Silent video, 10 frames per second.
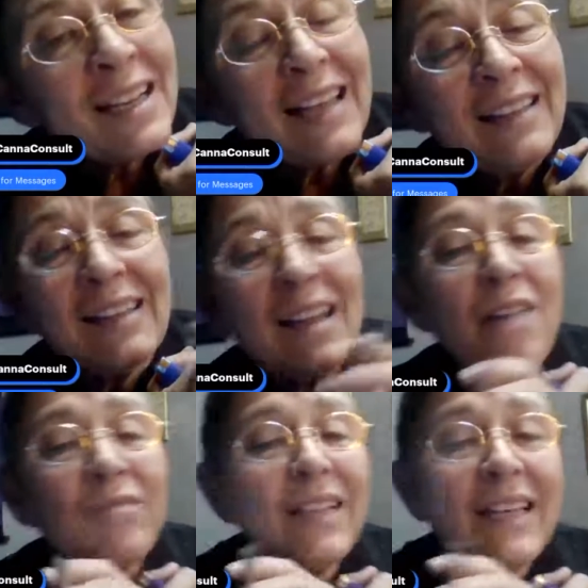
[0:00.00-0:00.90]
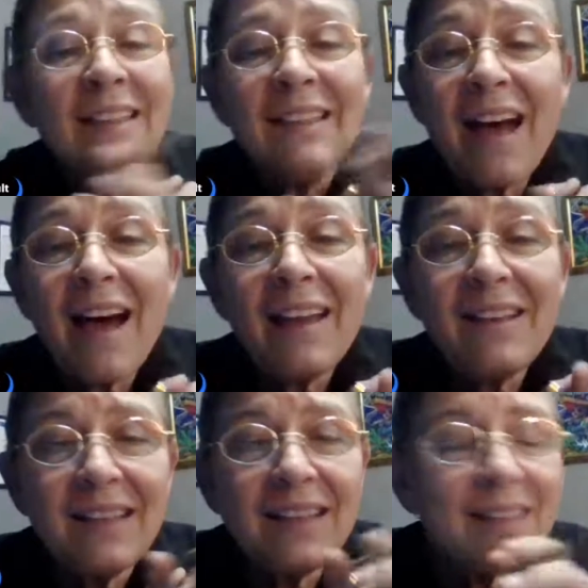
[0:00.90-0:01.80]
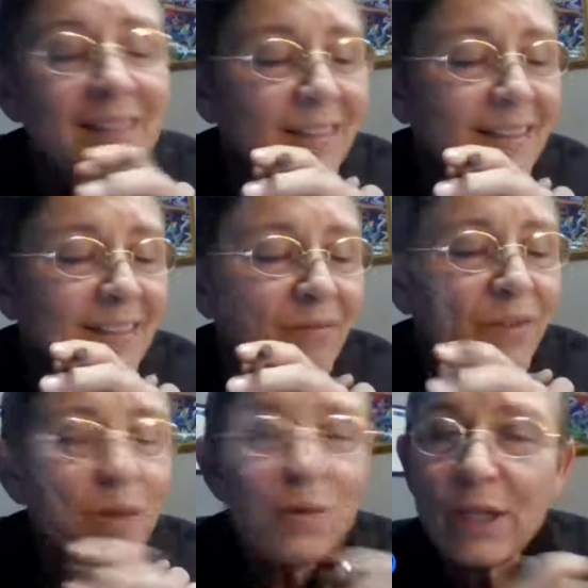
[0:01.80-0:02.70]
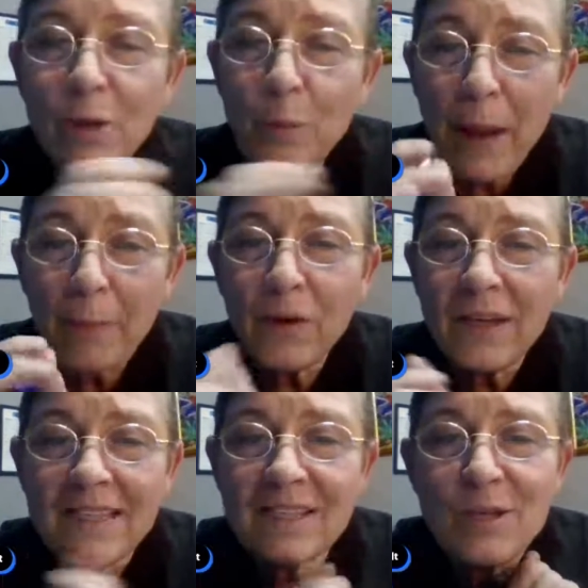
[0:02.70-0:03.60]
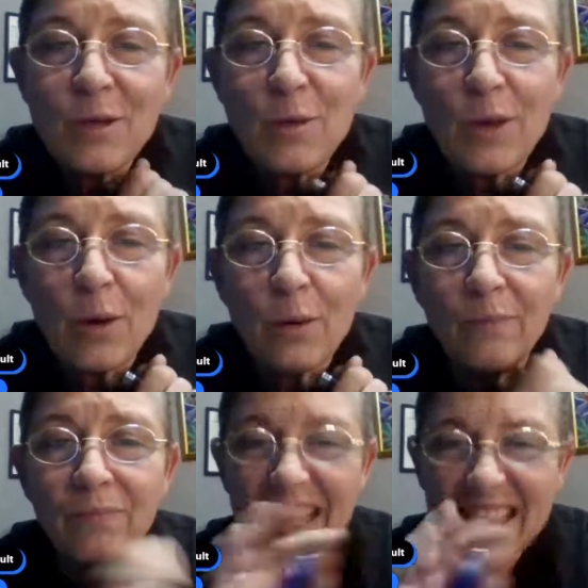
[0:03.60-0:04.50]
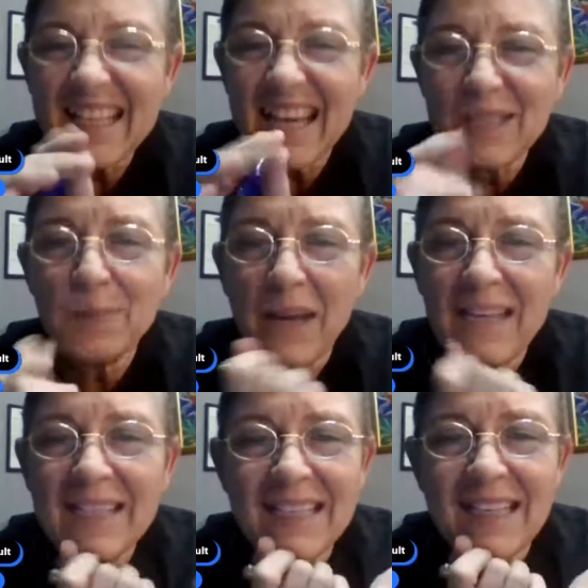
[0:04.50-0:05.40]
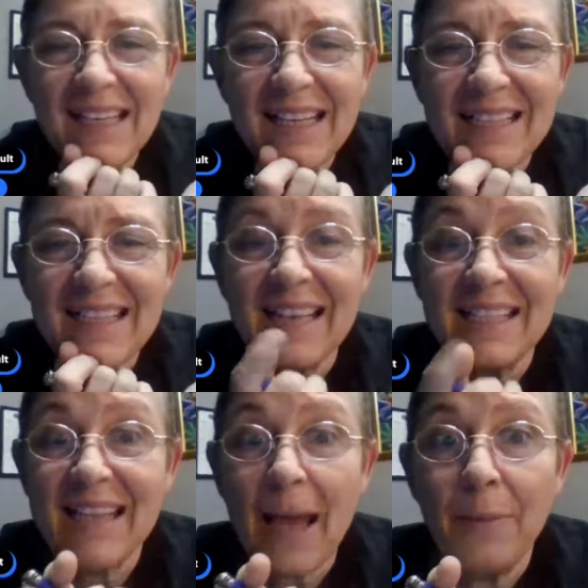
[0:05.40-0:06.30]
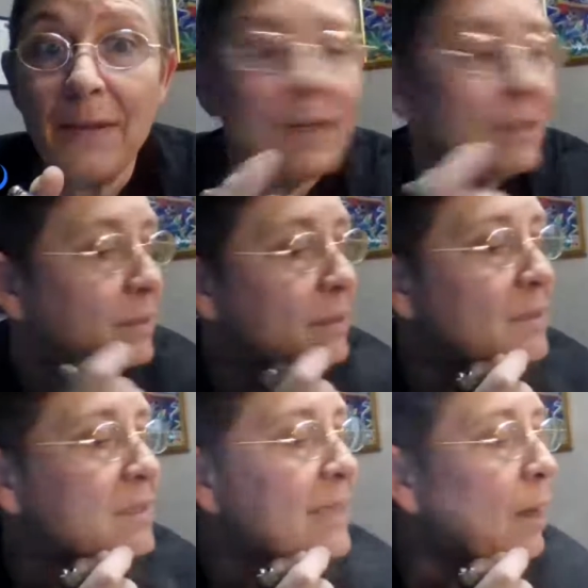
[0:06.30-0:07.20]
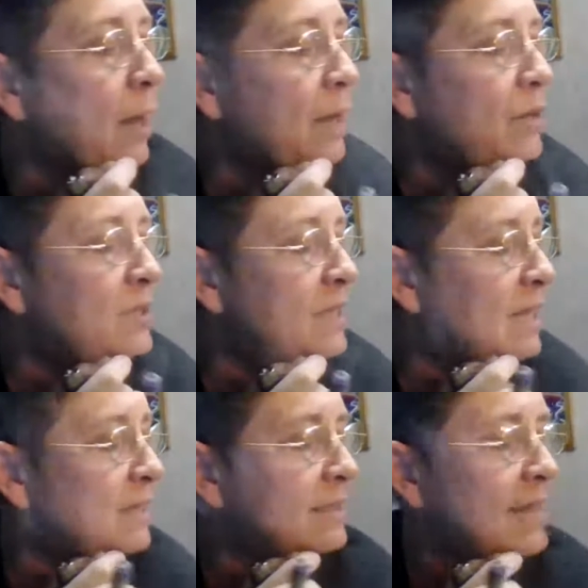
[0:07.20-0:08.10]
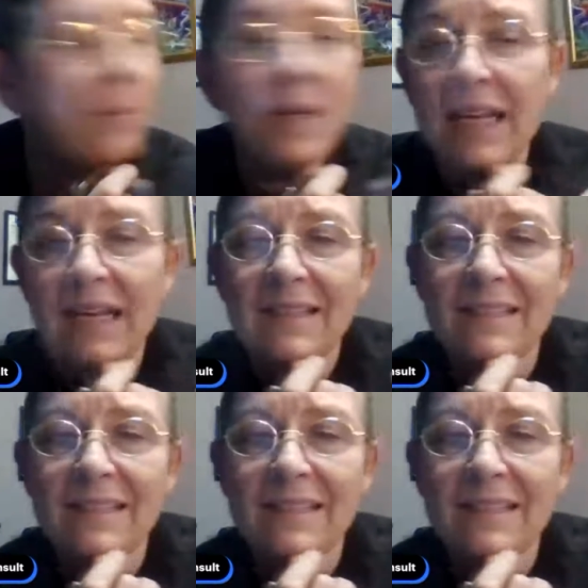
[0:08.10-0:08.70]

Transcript: and lovely and light. There's a little pepperiness too, though. It's that spicy. It's that sabanine. How do you say it? Sabanine.